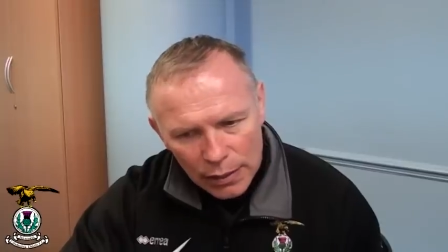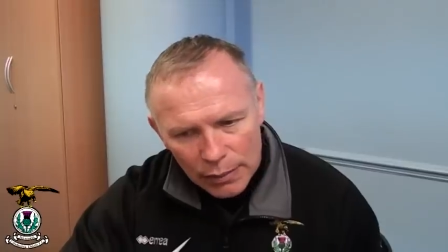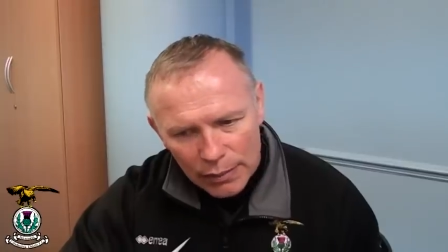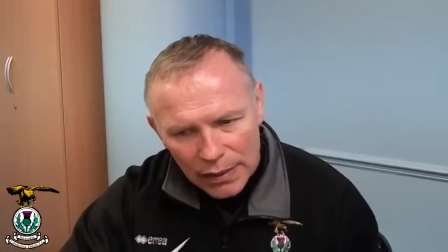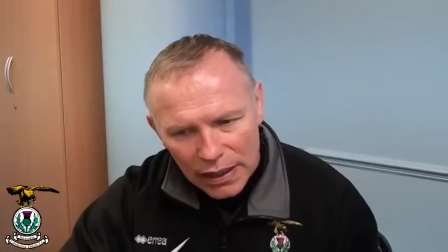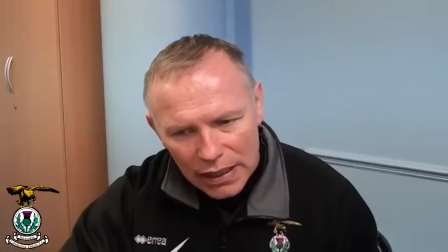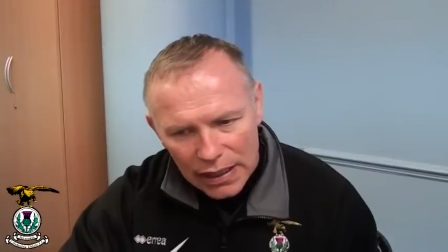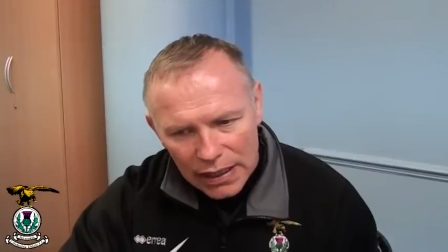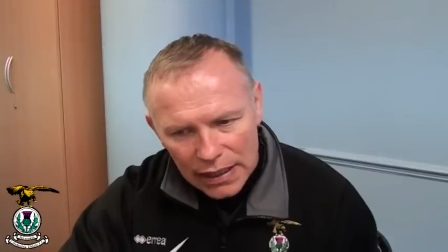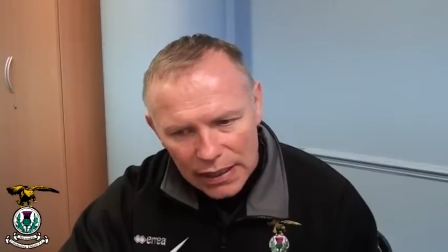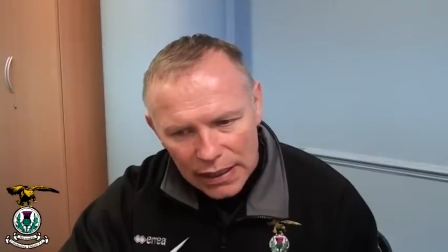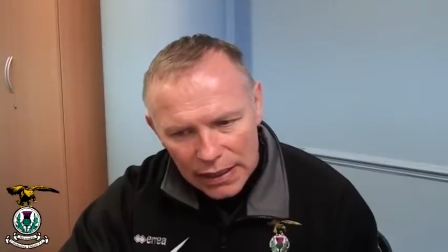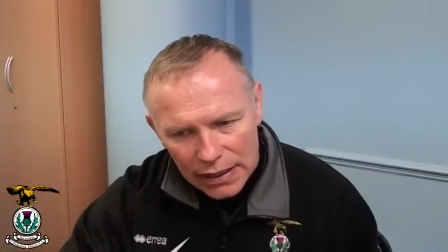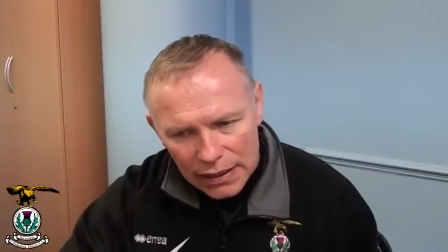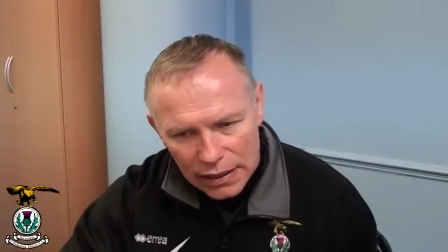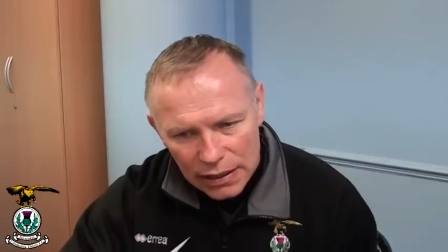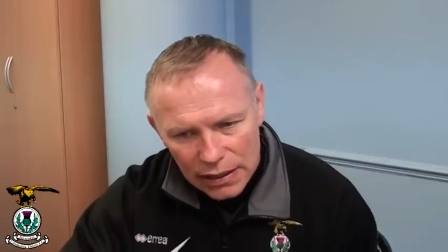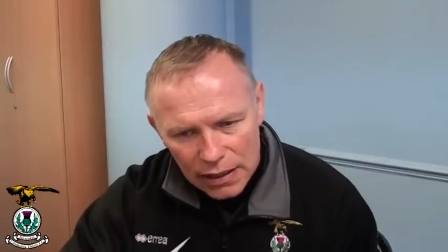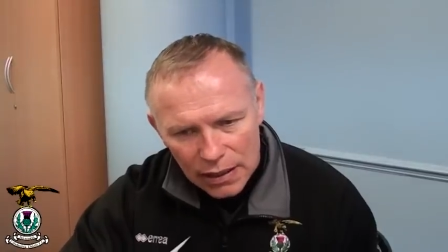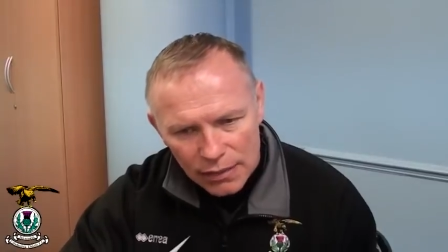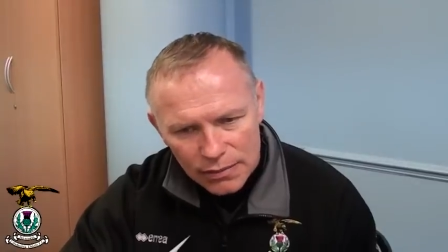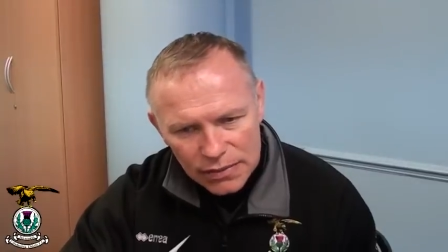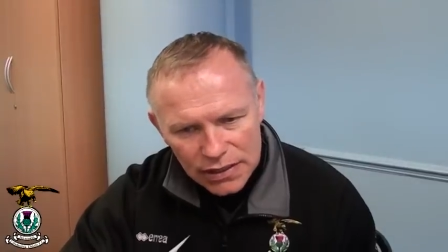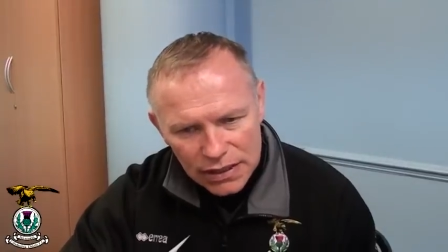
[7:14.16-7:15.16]
But there
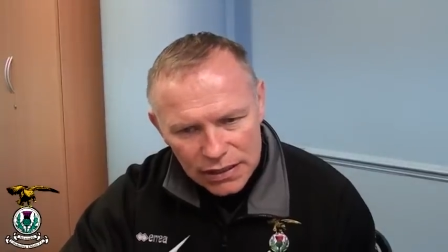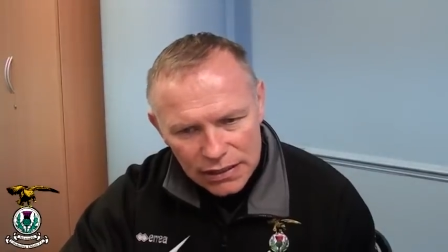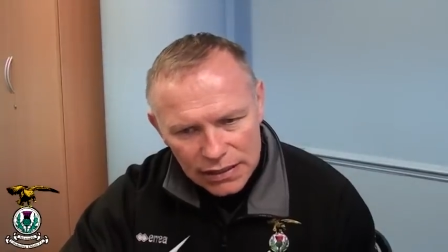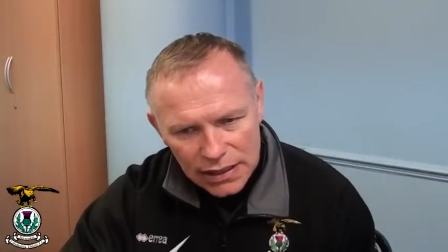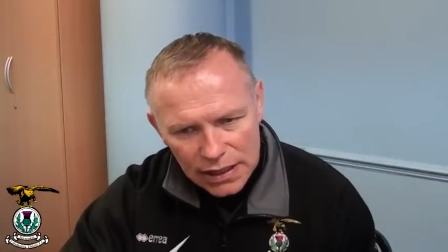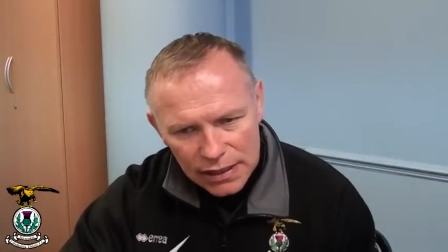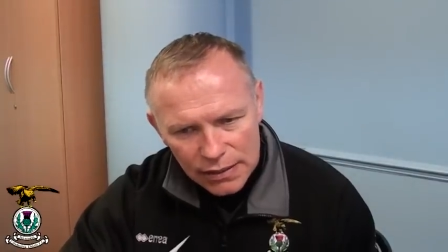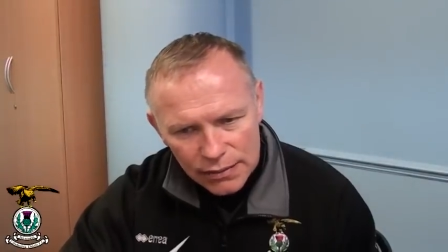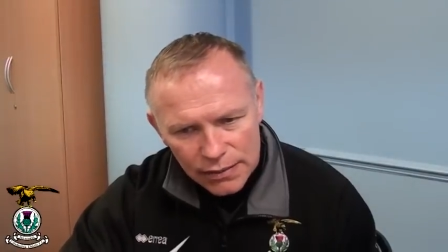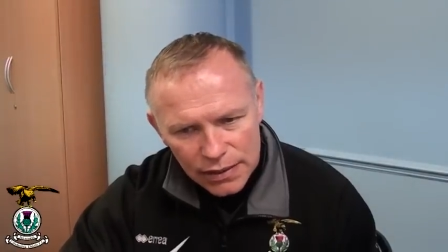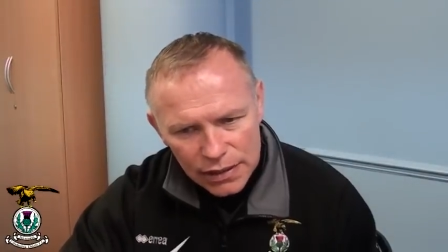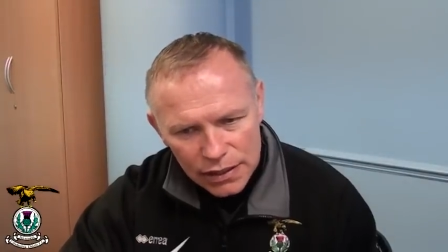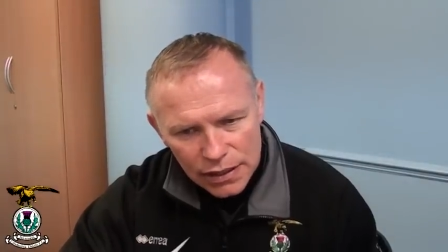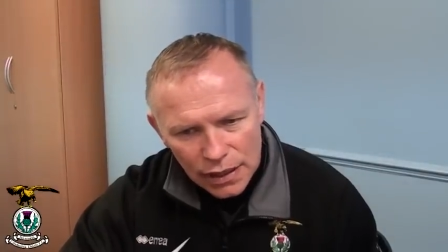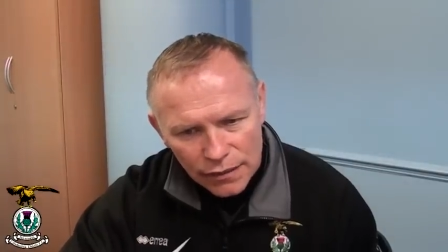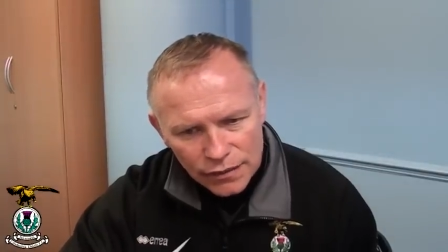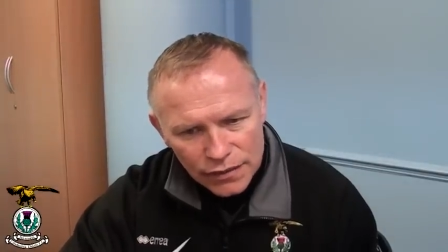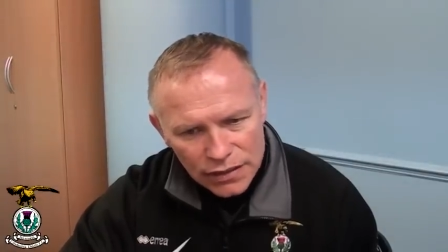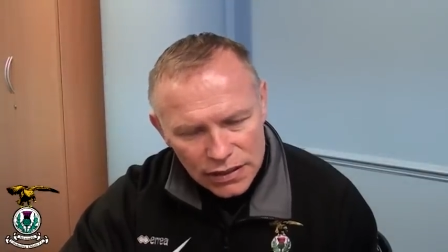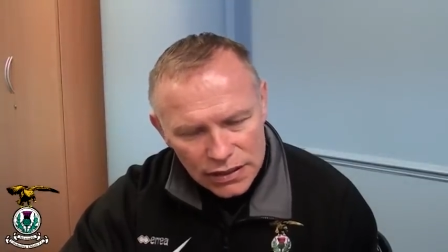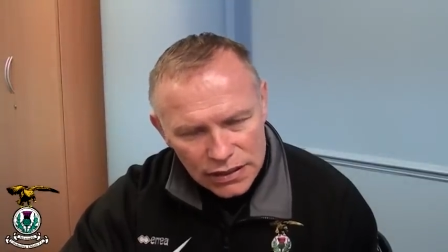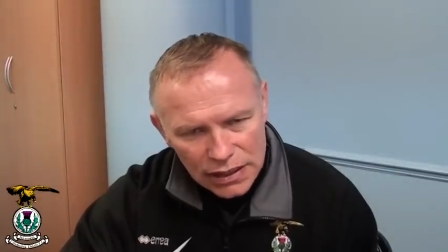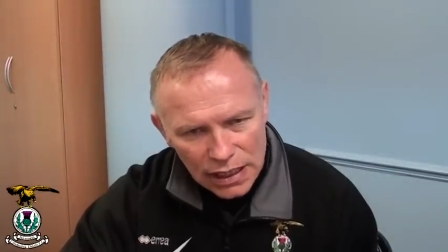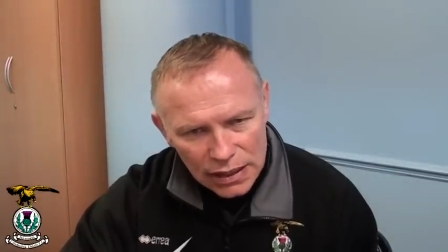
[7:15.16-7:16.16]
comes a time where you
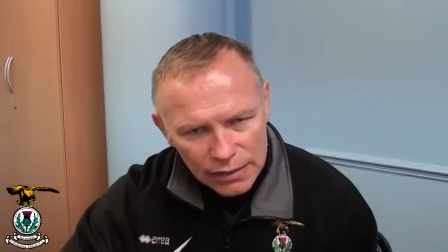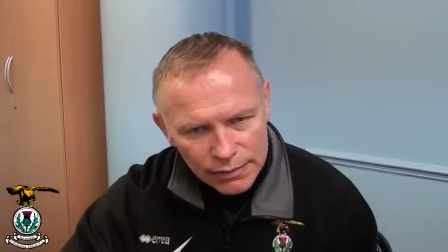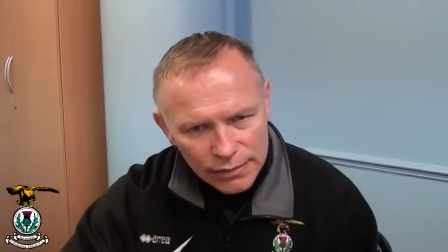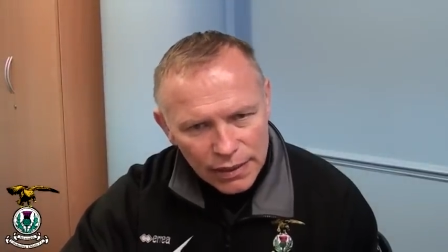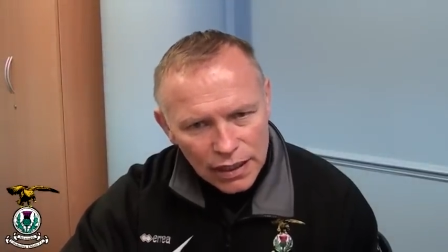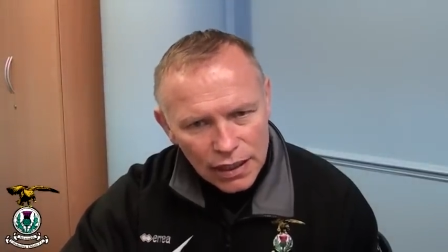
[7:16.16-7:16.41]
have to stand